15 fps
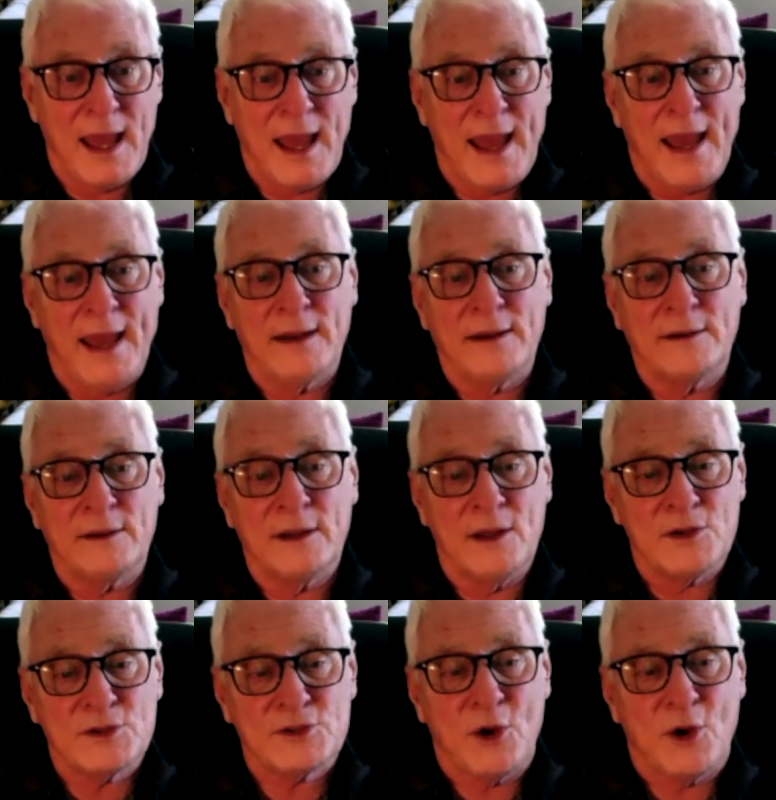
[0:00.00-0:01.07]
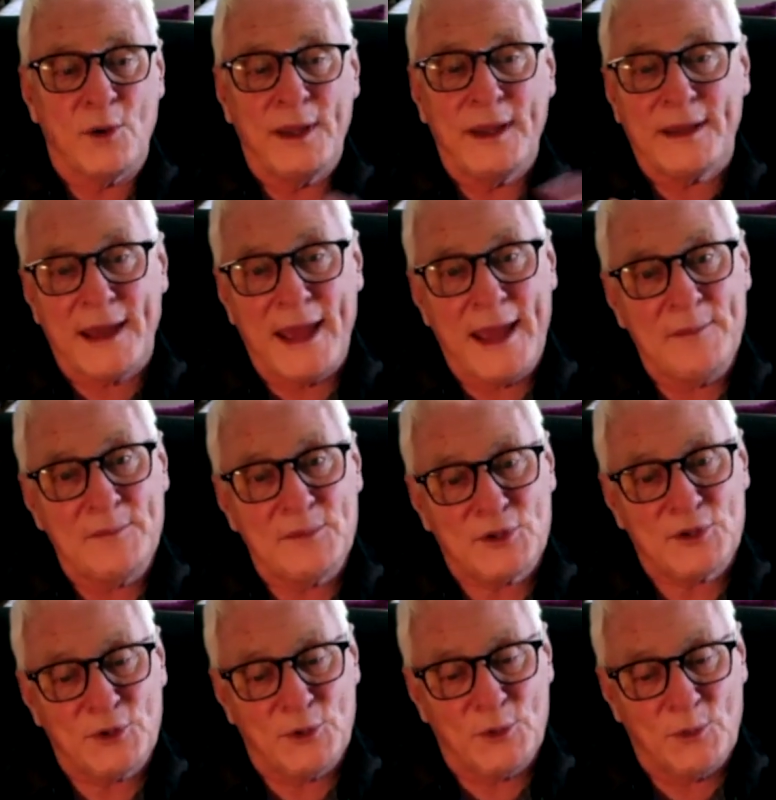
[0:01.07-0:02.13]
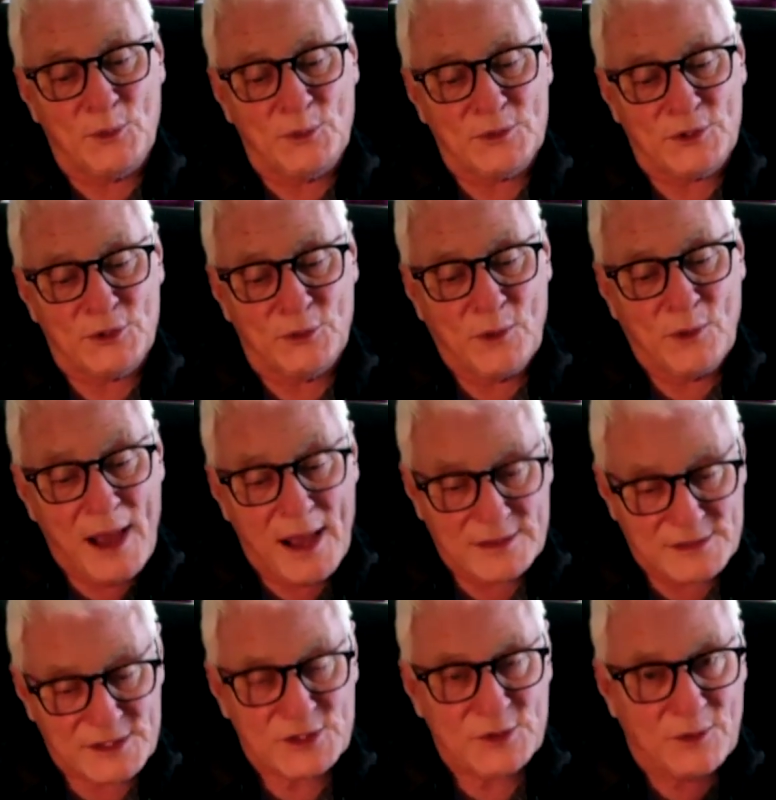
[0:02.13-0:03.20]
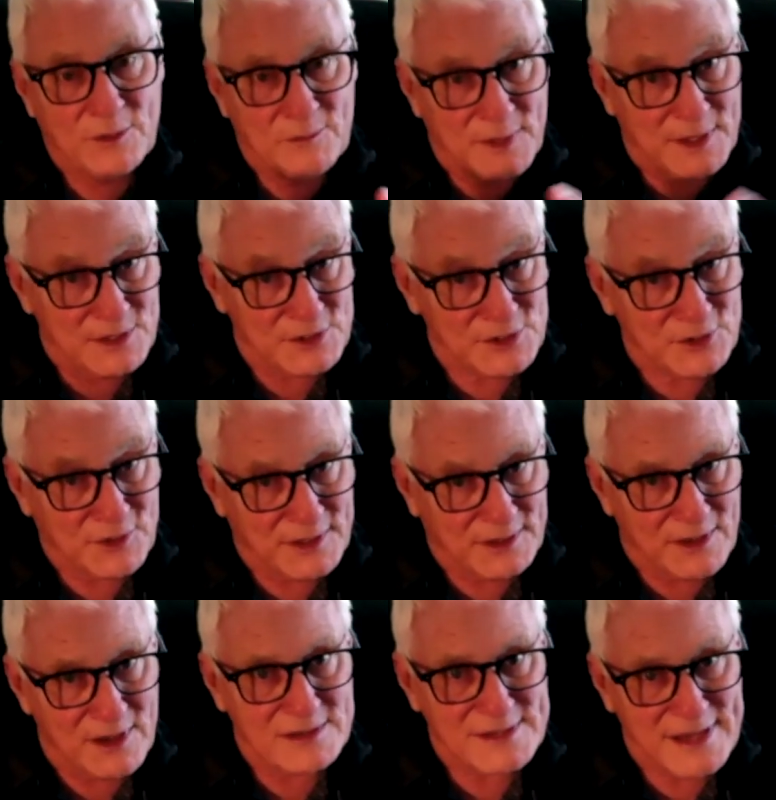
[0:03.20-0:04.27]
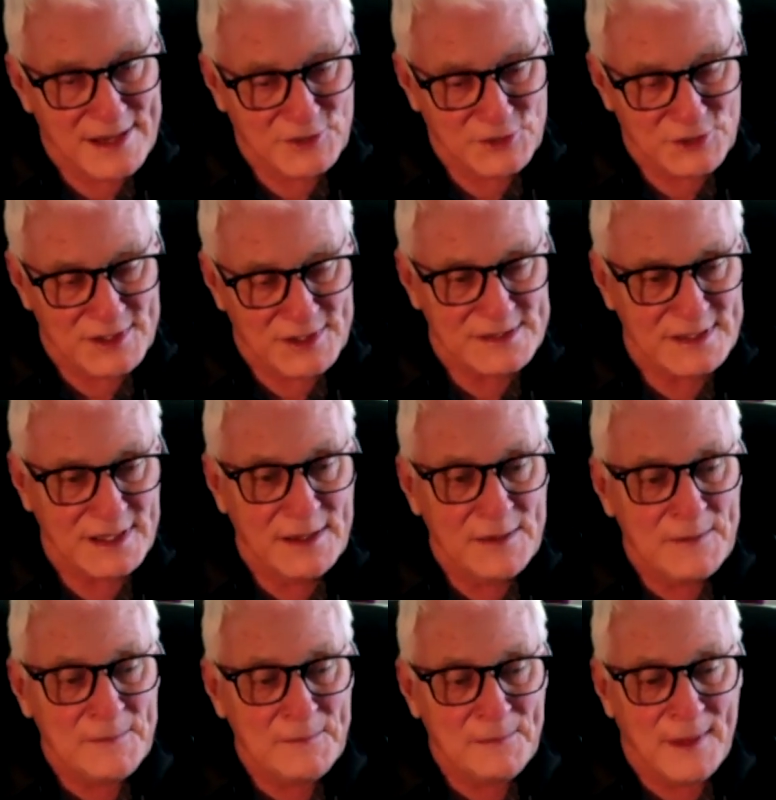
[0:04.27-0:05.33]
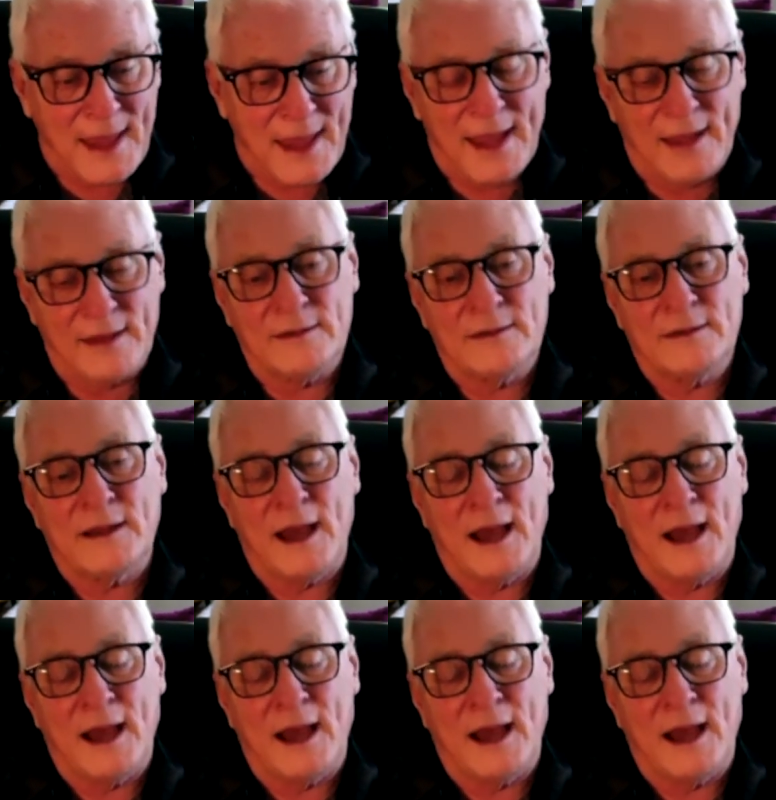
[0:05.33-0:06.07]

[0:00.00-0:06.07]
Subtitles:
And so he came to us, to a ministry in Los Angeles. And,